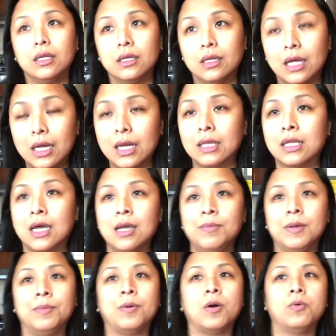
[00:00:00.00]
A lot of time
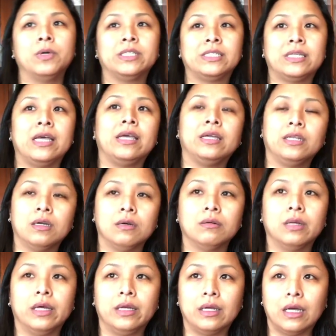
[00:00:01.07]
people will say,
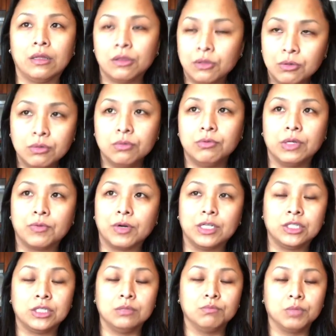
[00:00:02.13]
like through
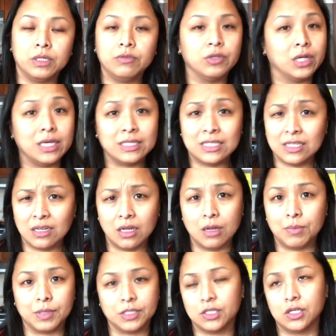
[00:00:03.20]
regression, believe it or not, I see a lot
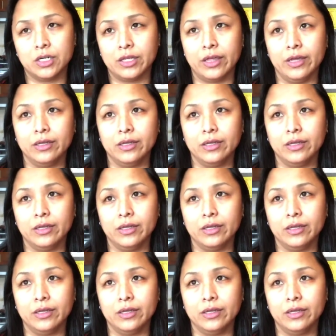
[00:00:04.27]
of bizarre